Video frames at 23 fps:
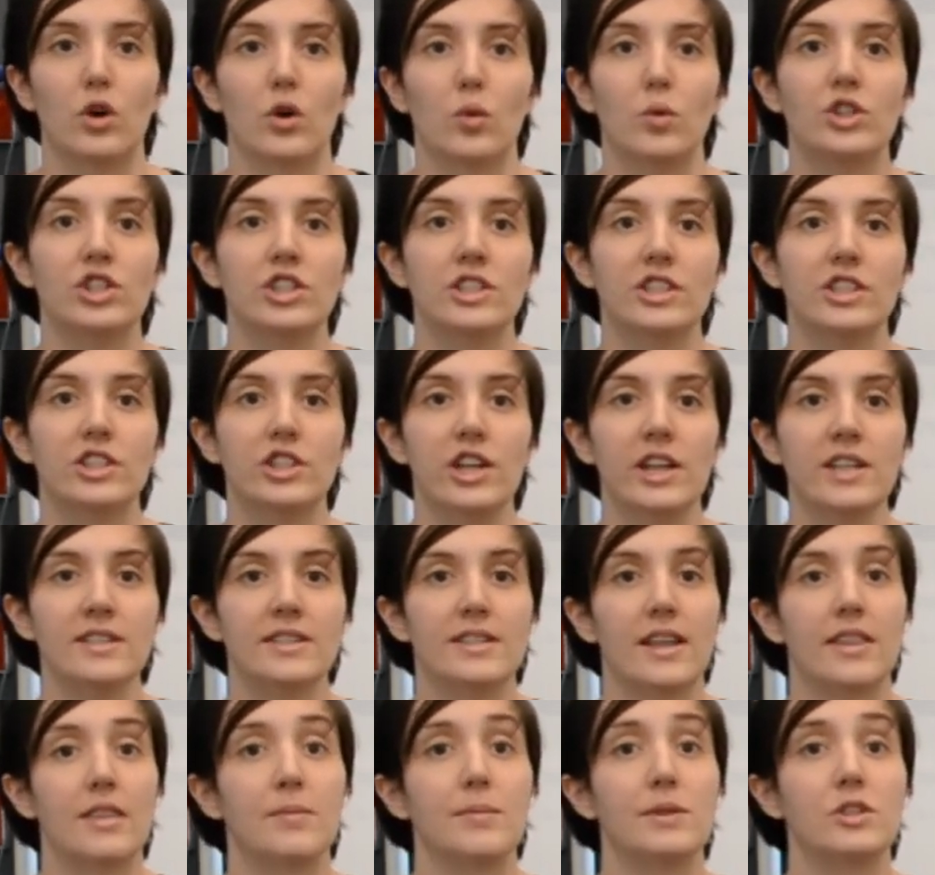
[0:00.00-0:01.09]
which suggests
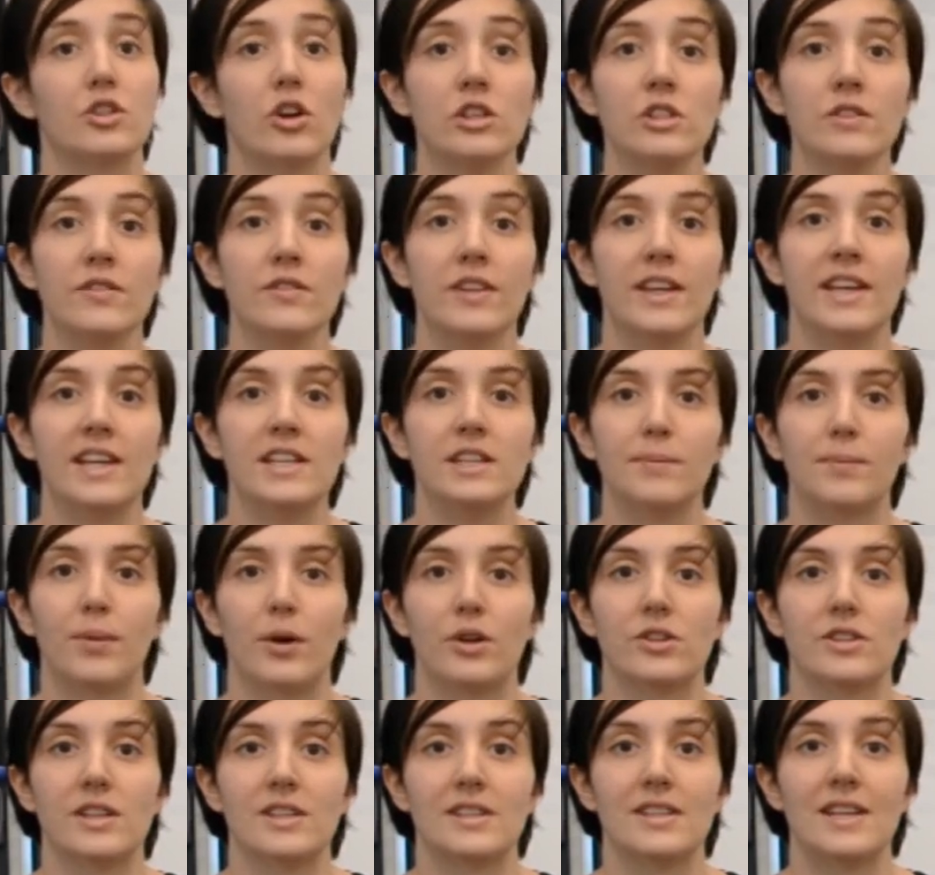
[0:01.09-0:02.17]
that the majority of the heating
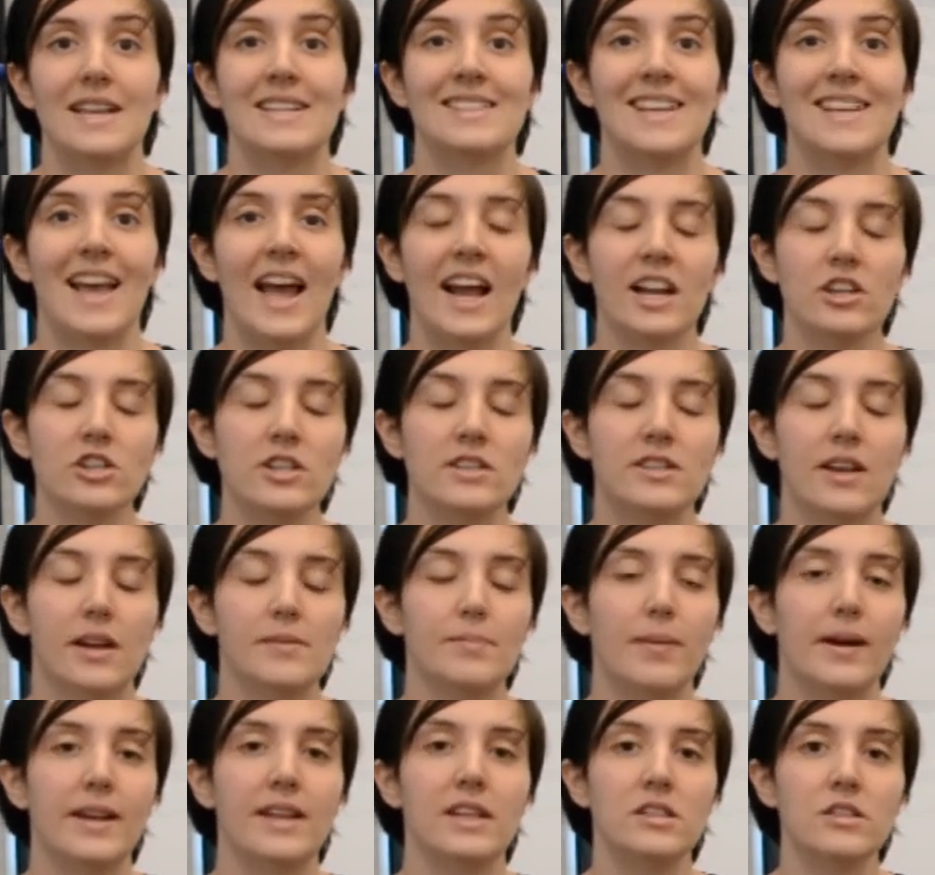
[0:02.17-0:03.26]
process is actually done
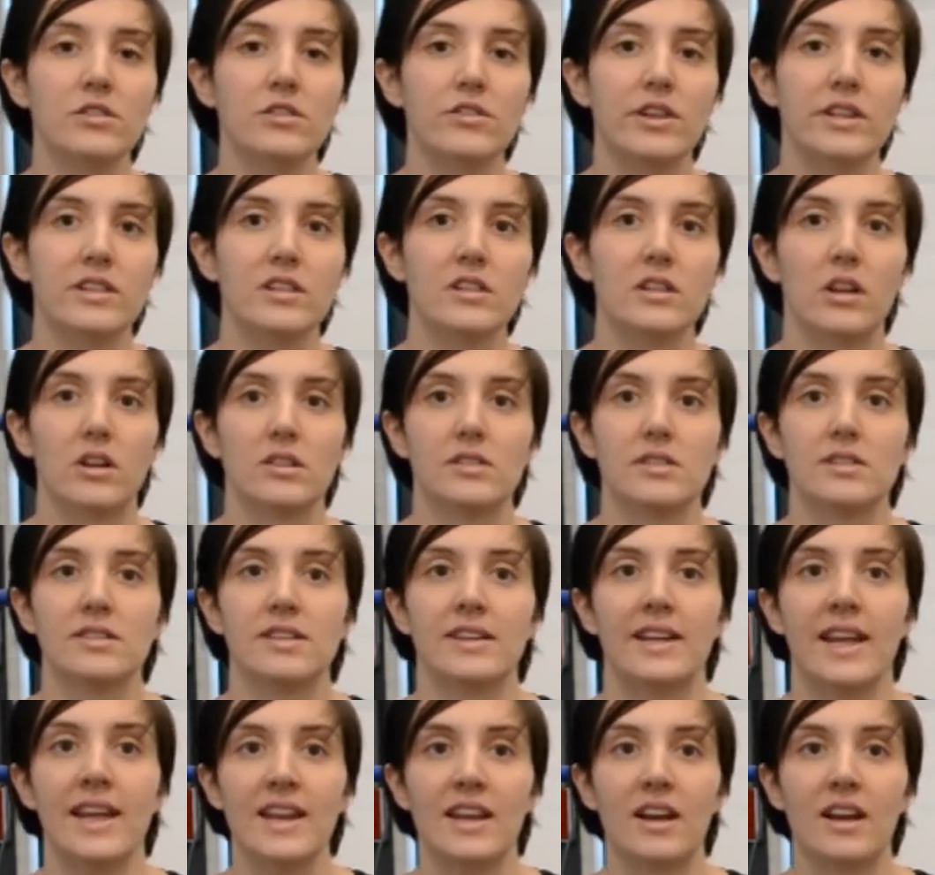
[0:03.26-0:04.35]
by hysteresis losses and
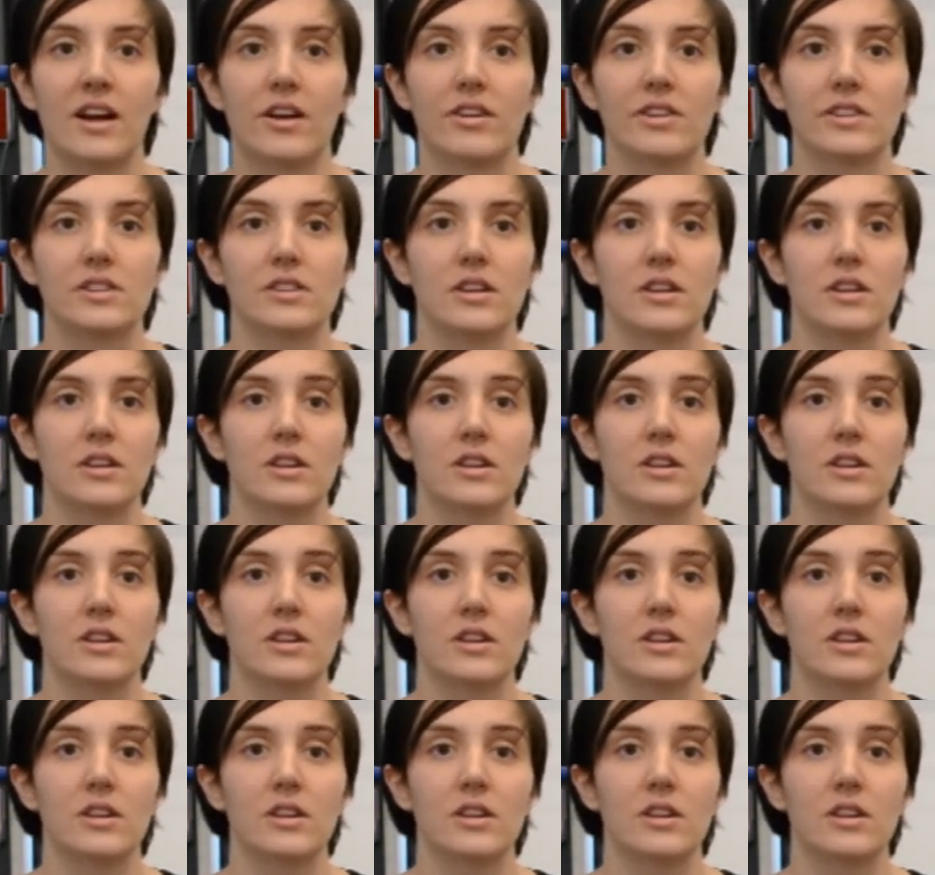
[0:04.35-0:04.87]
eddy currents.